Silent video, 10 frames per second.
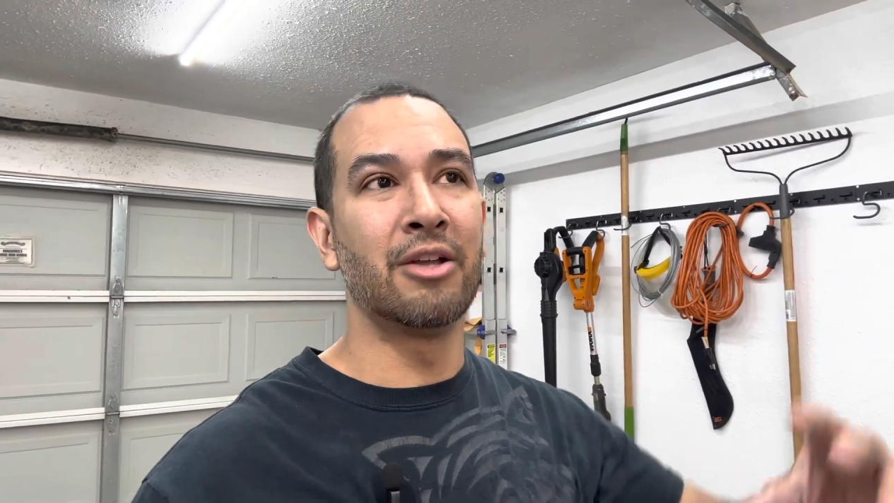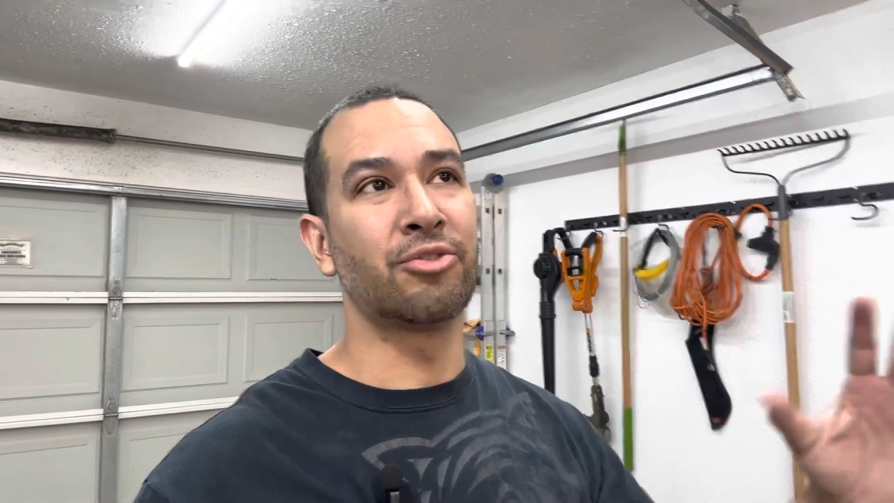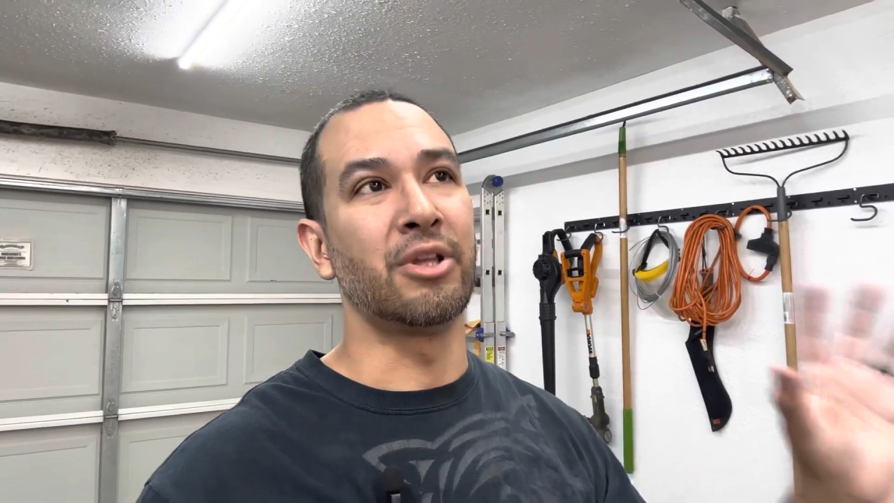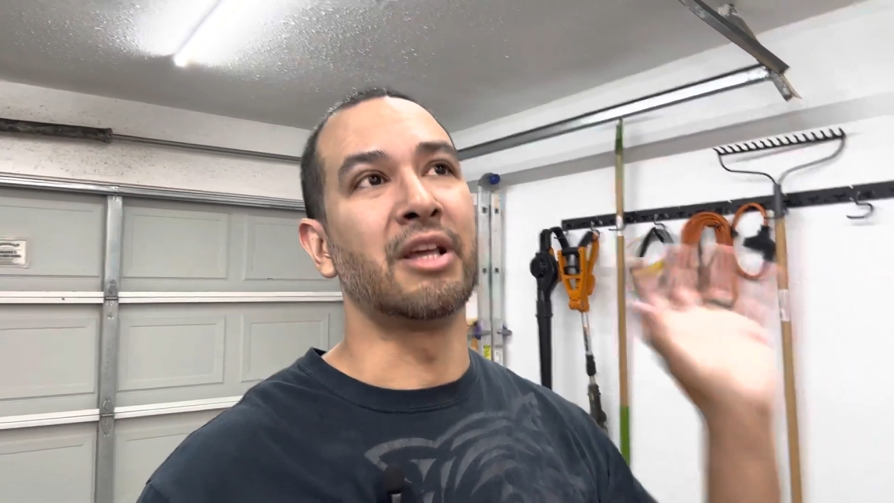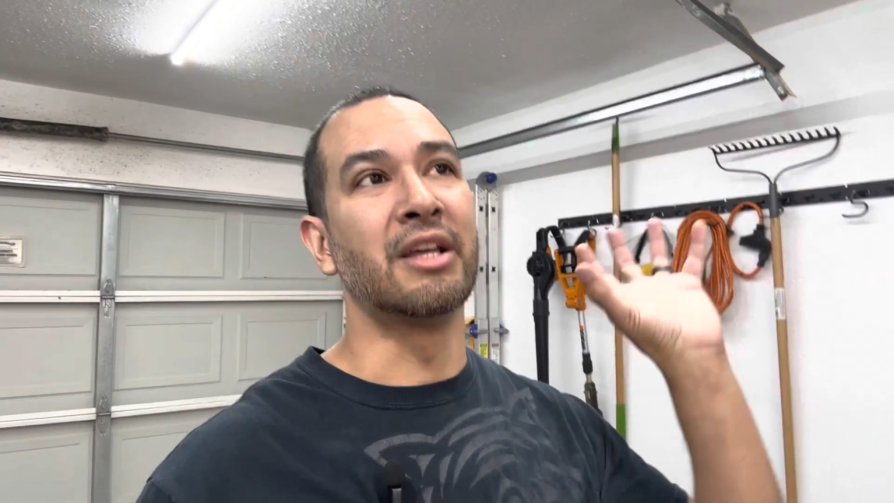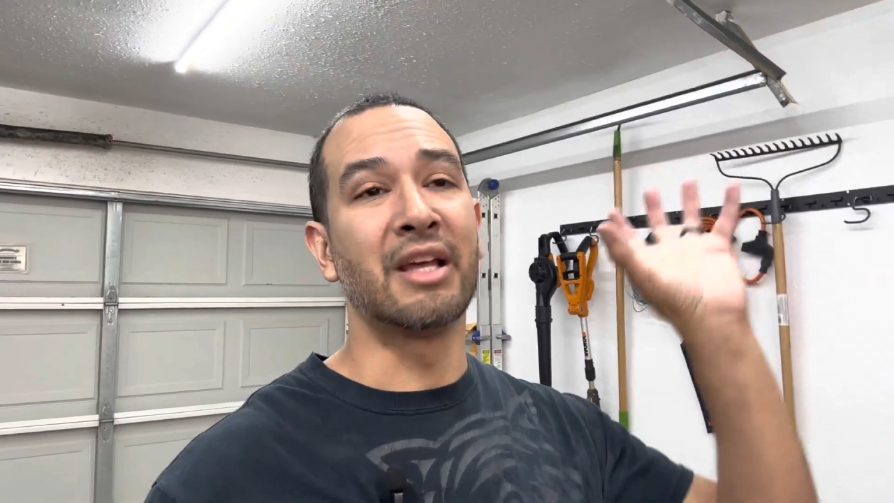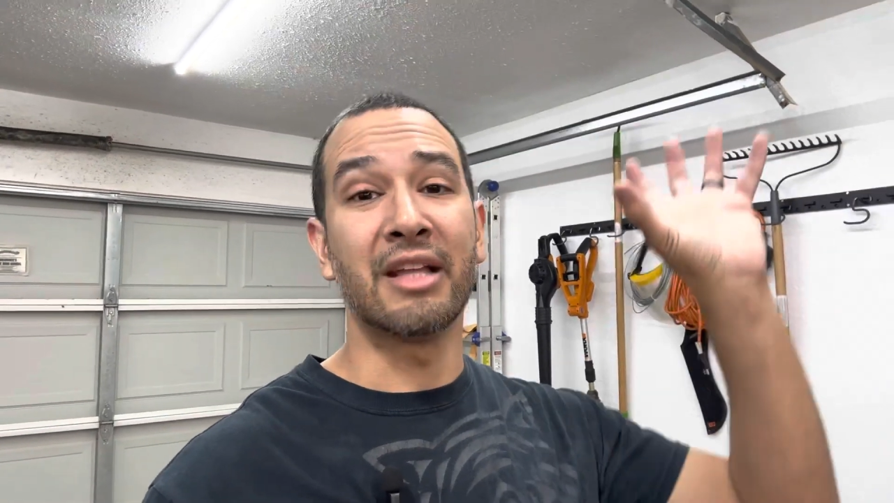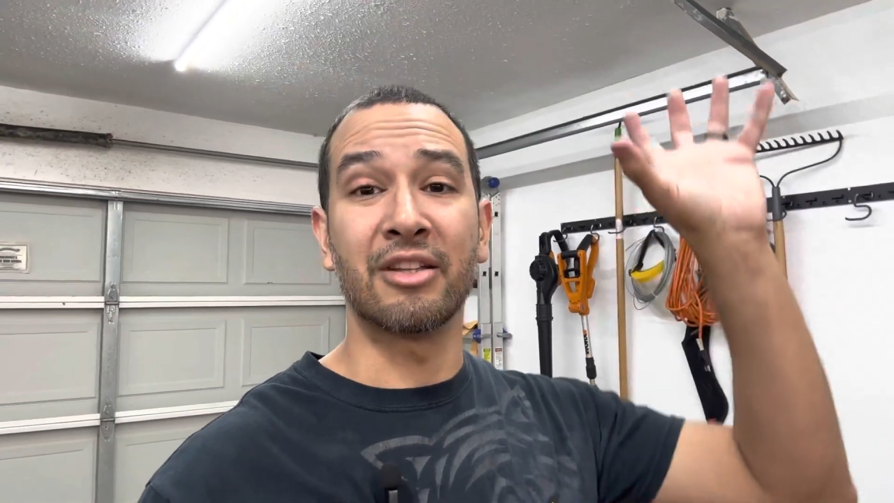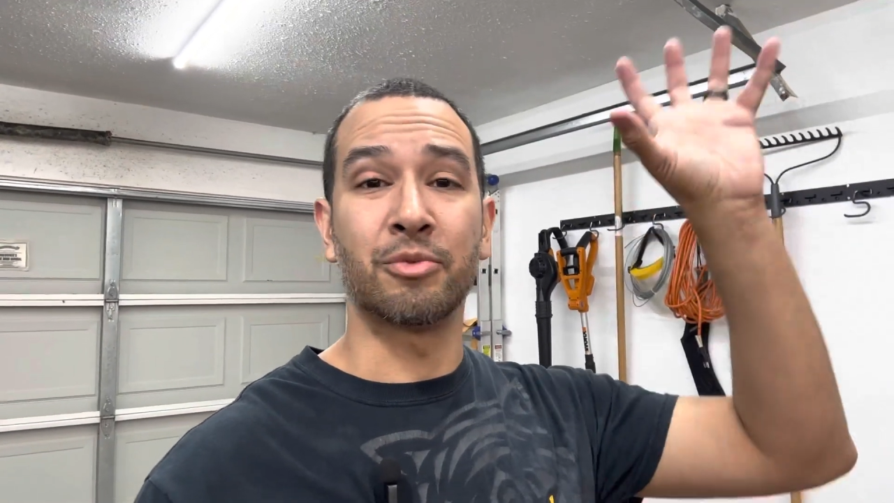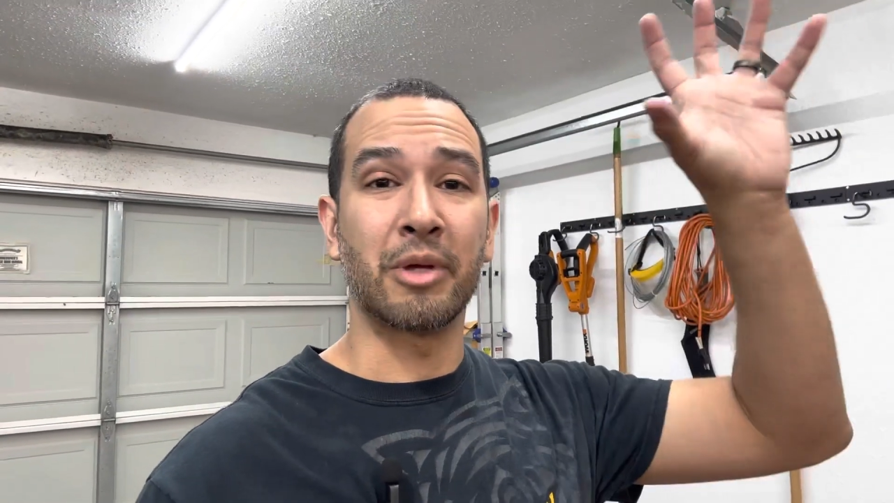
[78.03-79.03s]
so you can
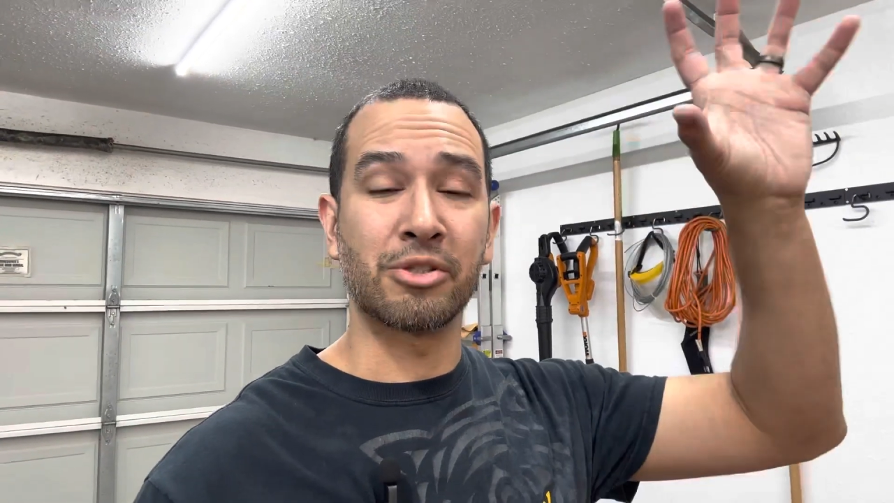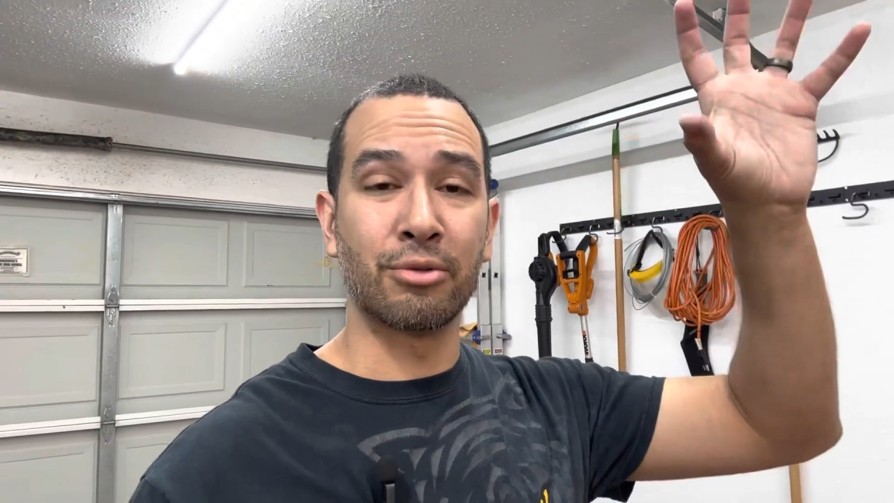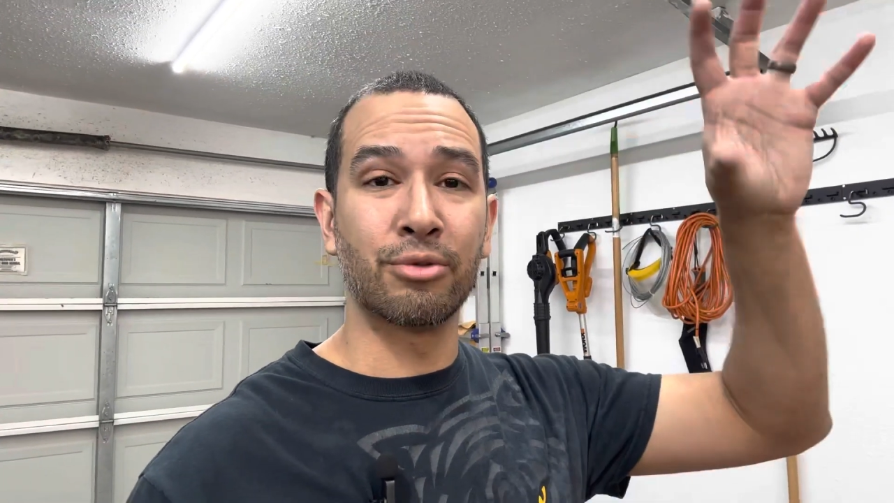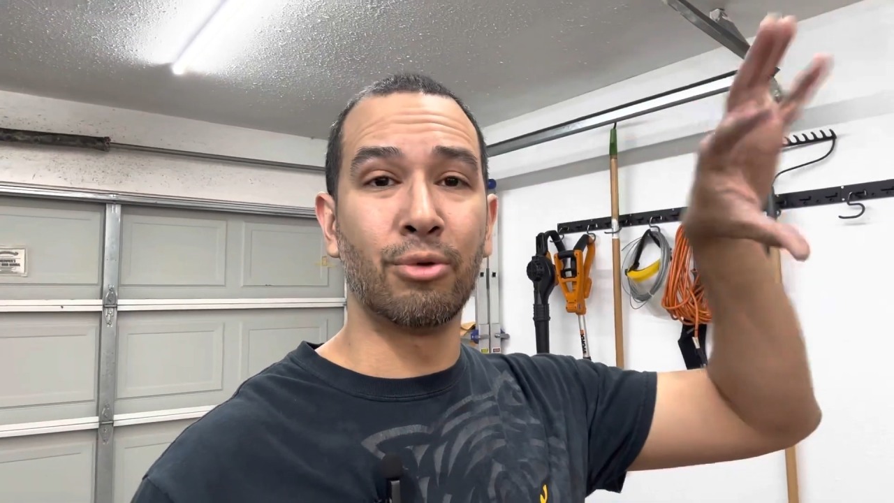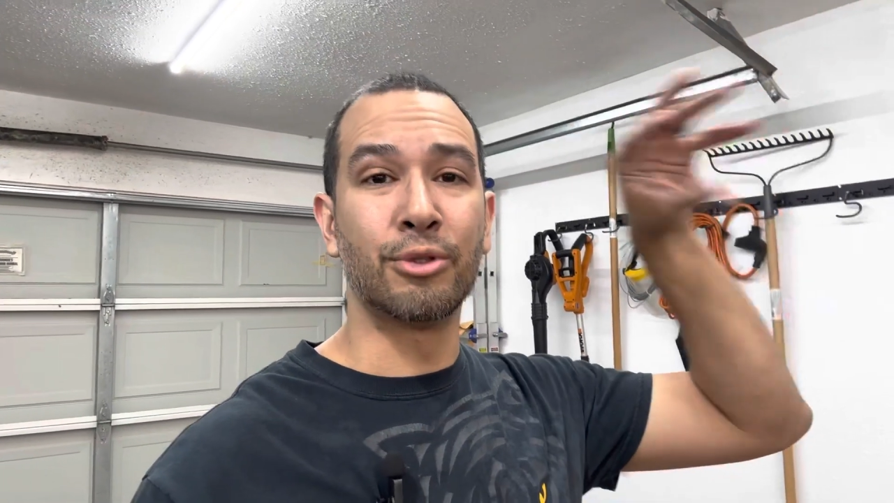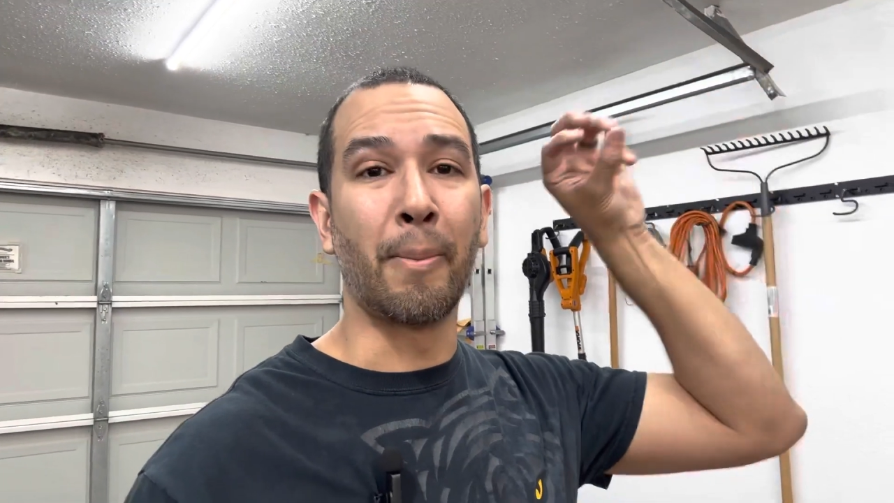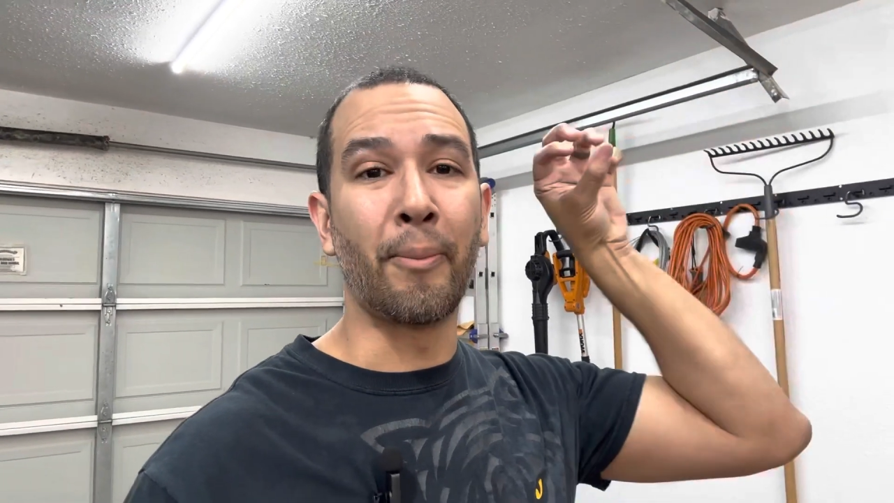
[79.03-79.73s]
get the special tool to